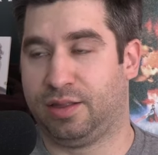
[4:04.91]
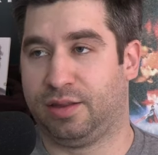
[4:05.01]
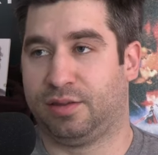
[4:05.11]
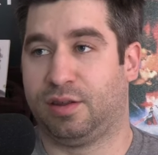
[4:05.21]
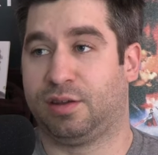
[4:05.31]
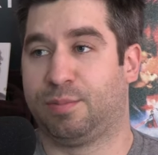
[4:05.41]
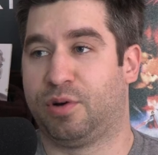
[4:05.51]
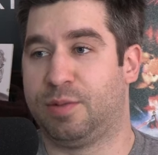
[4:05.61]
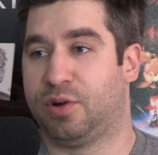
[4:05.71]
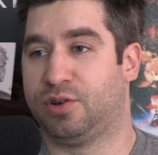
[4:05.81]
And that's, that's
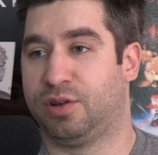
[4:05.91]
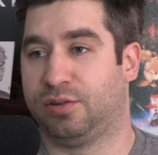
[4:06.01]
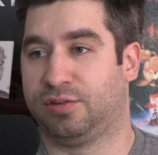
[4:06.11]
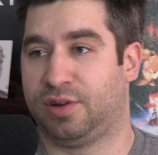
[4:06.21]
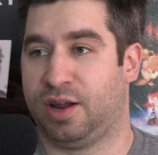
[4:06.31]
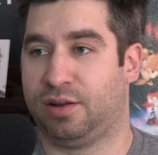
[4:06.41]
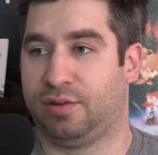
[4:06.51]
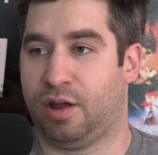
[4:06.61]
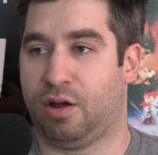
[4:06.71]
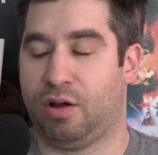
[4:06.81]
pretty much his stance
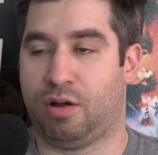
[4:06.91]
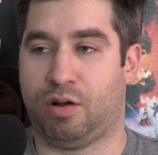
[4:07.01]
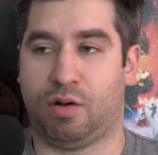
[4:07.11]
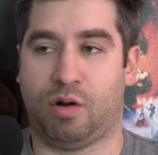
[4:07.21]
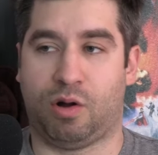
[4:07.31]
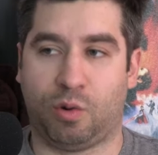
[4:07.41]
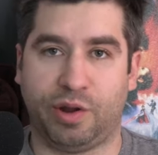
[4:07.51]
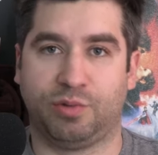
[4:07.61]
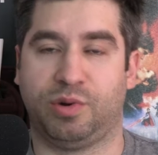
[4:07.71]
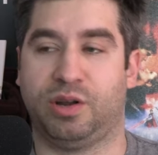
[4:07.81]

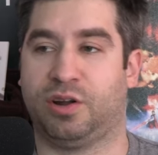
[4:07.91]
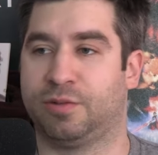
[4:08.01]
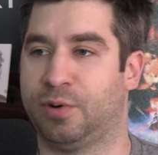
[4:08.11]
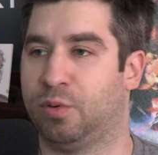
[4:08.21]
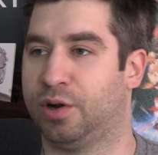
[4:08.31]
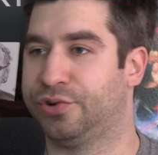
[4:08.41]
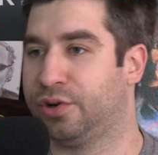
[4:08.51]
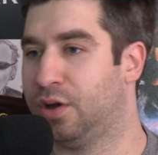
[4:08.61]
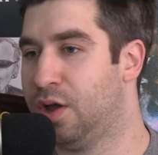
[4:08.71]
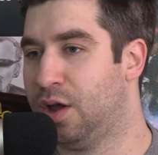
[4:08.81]
always when he talks about
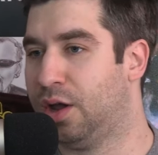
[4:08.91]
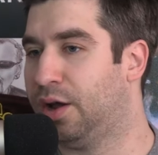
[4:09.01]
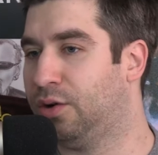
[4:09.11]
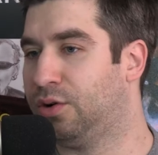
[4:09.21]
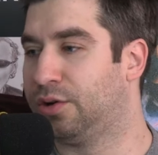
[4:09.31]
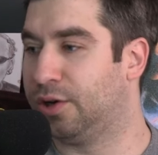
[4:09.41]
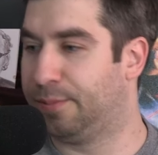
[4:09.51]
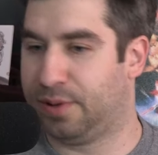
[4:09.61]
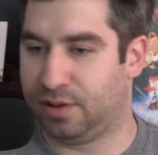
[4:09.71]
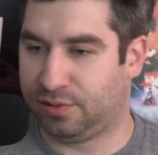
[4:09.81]
Russia. I looked
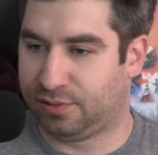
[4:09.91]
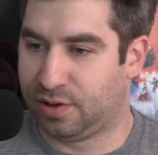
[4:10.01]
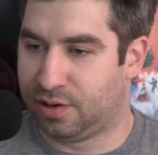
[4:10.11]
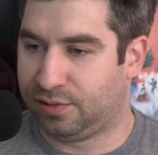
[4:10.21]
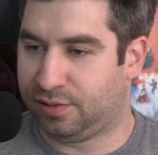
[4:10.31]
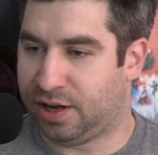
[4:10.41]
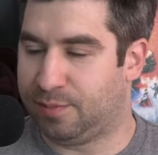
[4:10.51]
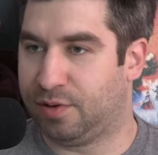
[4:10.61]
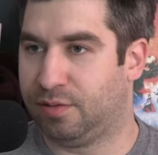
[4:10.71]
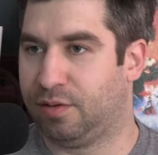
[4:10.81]
up his
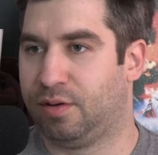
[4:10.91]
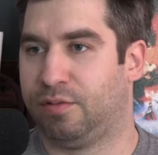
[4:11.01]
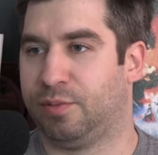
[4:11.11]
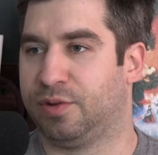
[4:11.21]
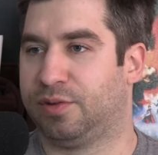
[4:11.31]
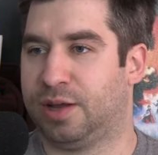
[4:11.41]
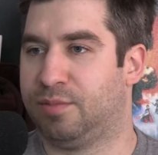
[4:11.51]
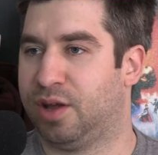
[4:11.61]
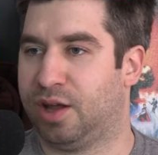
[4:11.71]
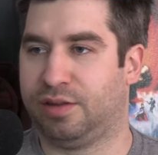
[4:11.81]
statement from the
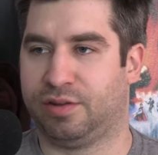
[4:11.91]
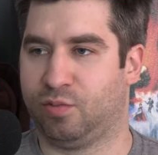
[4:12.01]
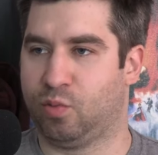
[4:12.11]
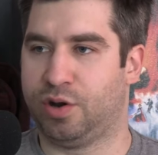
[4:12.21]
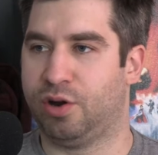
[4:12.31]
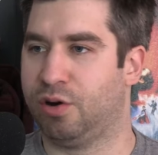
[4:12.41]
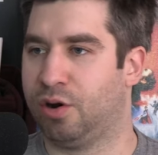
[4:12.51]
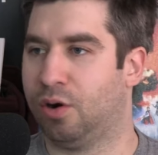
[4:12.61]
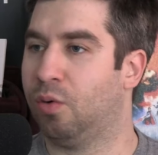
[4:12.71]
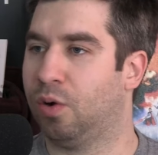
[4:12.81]
same day. He says, One year
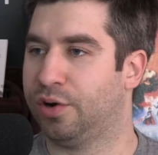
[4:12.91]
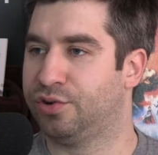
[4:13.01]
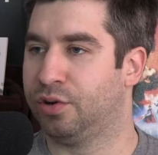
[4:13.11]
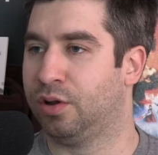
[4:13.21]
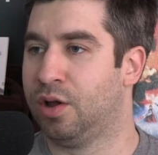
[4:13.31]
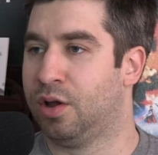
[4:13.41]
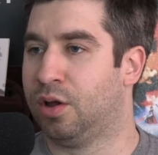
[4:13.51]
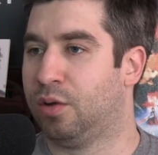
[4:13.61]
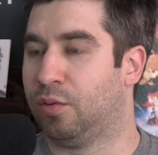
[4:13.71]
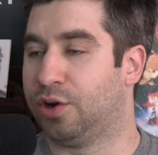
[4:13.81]
ago, Russia.
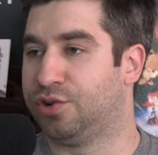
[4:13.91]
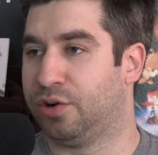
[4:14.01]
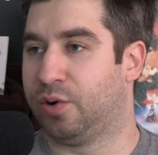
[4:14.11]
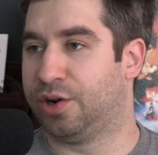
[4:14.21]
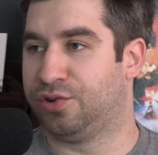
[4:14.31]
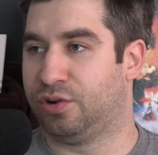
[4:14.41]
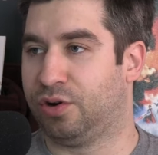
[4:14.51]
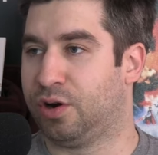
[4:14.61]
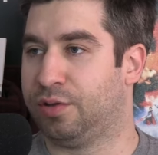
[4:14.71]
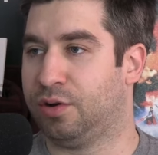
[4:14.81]
Russian aggression
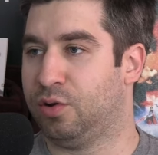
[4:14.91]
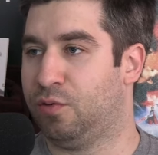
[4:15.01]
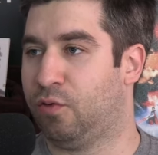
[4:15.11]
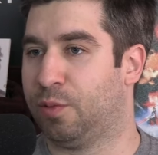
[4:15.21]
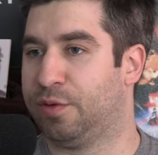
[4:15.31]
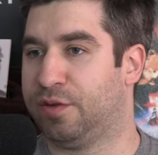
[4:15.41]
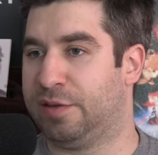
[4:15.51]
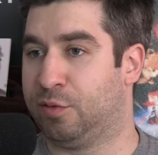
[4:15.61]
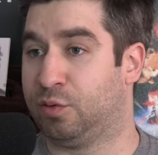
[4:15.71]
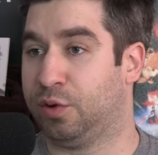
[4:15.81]
took on the new form of
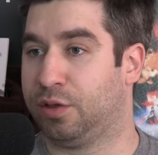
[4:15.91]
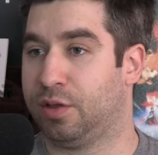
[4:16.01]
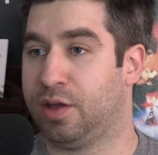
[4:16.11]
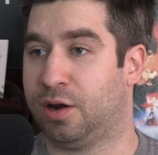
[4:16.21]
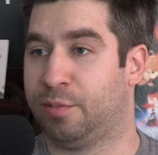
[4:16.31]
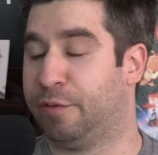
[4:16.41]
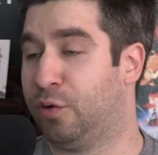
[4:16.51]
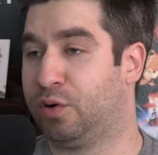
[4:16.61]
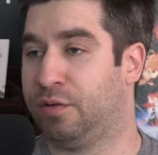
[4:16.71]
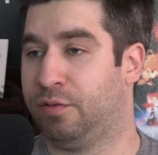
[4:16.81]
evil with the
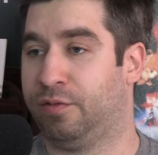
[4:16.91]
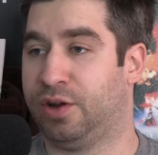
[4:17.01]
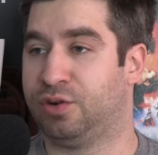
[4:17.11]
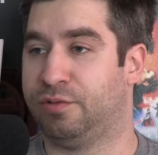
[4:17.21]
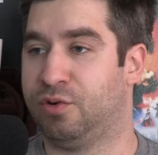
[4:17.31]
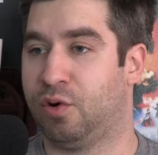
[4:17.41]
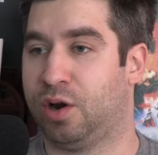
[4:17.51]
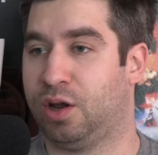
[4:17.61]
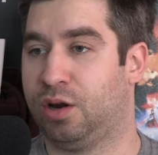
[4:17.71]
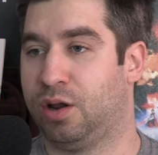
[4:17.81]
unprovoked invasion of
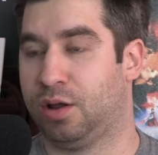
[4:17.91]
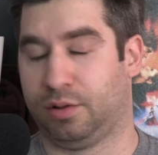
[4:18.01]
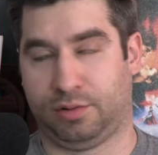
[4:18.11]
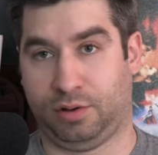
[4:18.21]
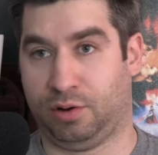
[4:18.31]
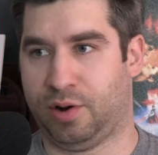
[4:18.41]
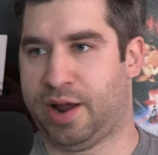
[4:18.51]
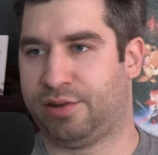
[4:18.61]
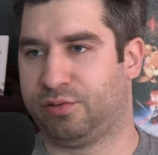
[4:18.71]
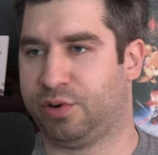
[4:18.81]
Ukraine you know,
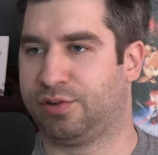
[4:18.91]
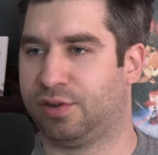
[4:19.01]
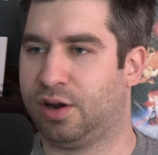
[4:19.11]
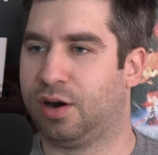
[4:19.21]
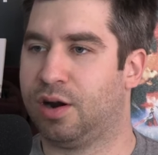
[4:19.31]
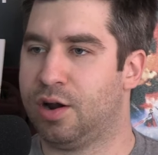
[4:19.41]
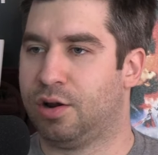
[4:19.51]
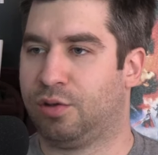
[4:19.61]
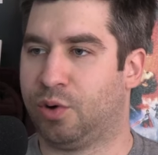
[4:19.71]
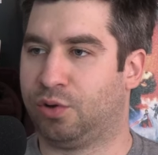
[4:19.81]
asterisks there.
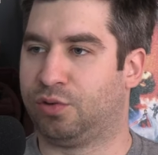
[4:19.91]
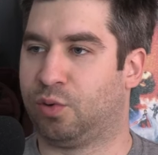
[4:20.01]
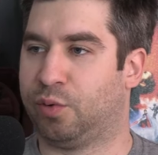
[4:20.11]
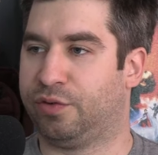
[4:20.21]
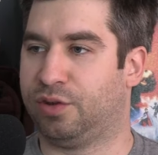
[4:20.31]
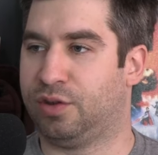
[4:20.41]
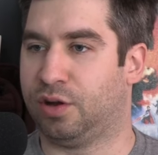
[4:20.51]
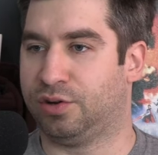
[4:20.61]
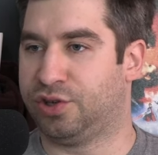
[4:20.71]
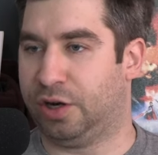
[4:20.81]
Throughout this war, we've seen the
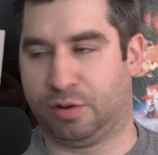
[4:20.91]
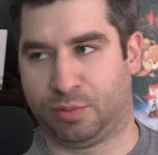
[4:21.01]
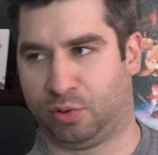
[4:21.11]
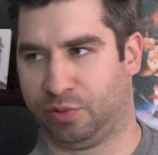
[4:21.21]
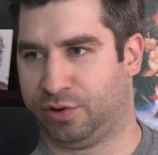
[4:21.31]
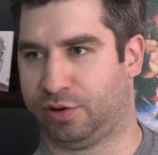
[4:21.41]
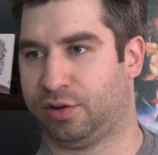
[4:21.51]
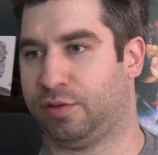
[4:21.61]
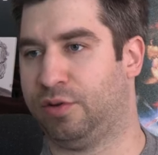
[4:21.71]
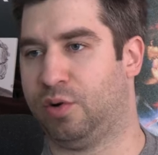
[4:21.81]
unshakable
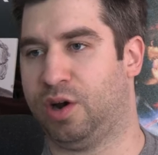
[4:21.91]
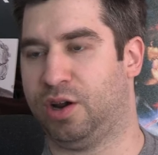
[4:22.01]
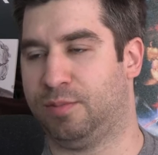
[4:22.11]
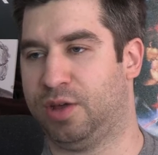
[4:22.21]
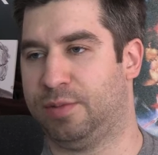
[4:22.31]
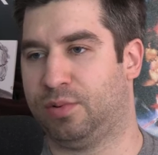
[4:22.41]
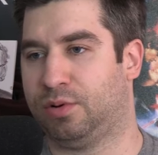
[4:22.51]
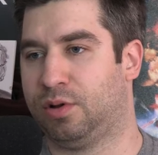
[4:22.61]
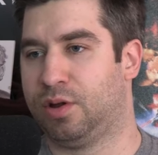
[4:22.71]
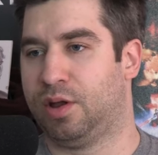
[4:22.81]
resistance of Ukrainian
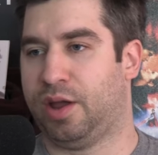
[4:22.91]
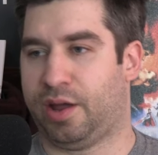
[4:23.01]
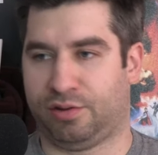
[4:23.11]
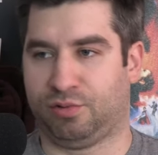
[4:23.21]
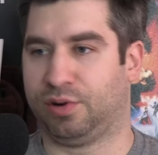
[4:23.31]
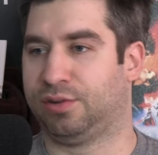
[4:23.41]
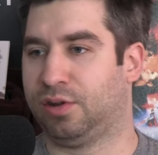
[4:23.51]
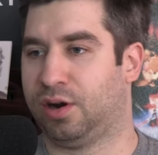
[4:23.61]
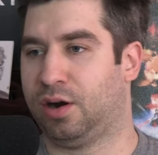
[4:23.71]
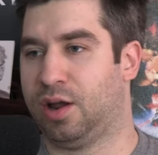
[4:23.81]
people, asterisks
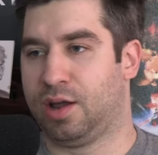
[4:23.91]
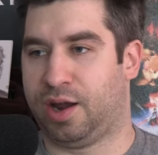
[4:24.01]
there.